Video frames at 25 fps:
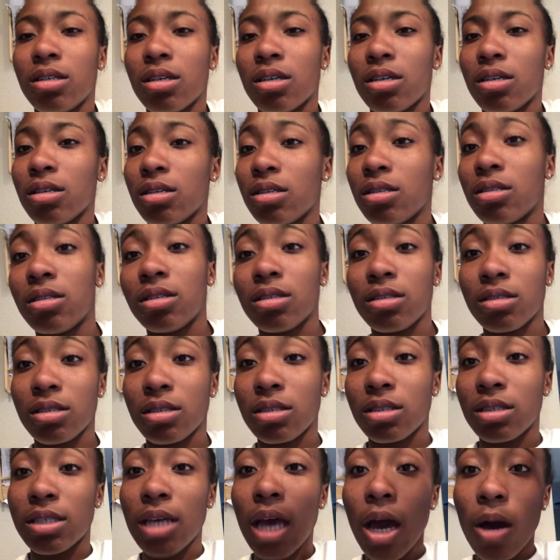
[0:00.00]

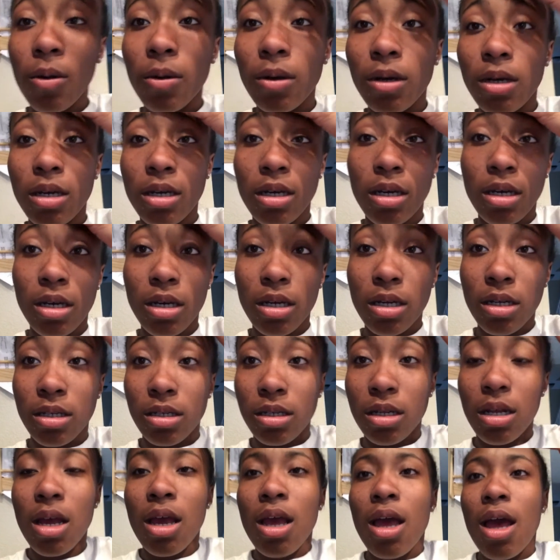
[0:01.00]
doesn't sound good,
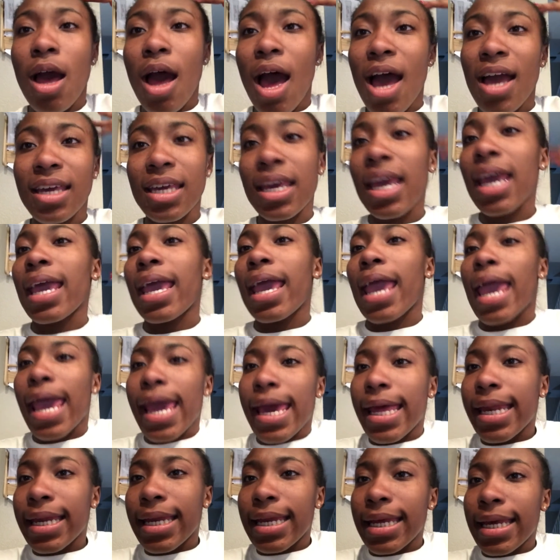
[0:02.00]
and I can't
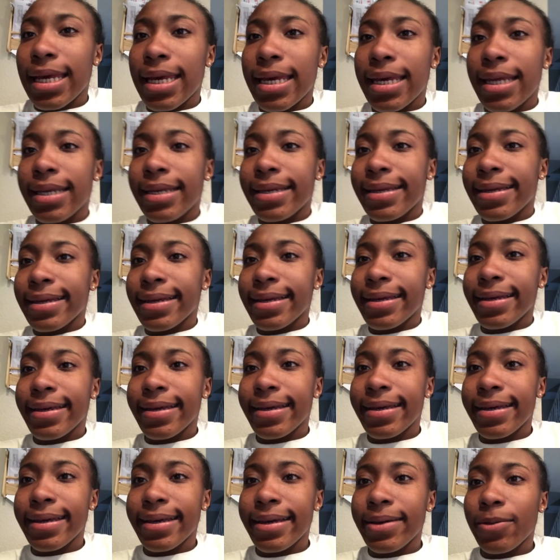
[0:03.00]
edit it,
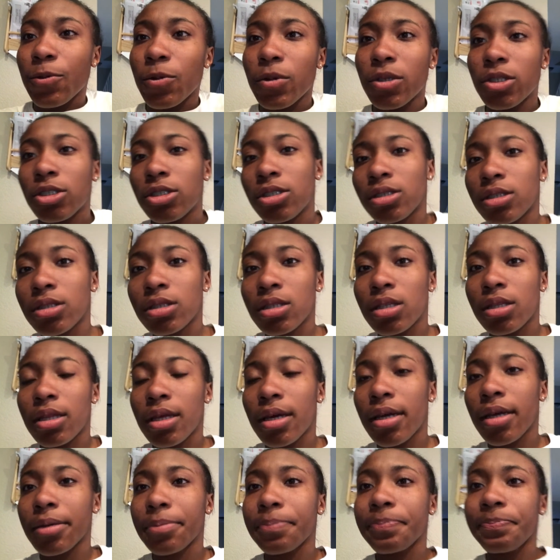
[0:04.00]
which is the
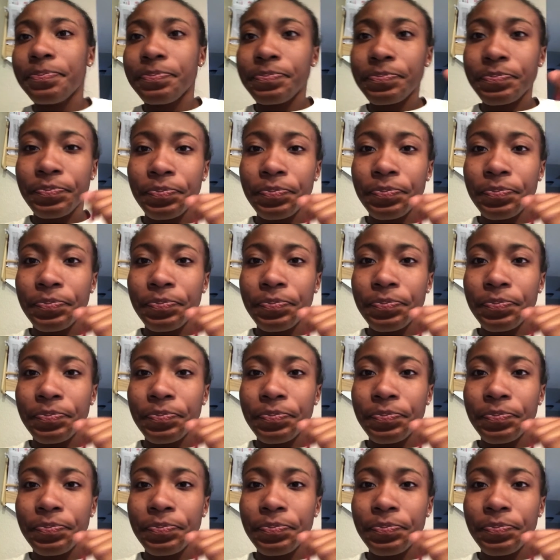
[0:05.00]
thing.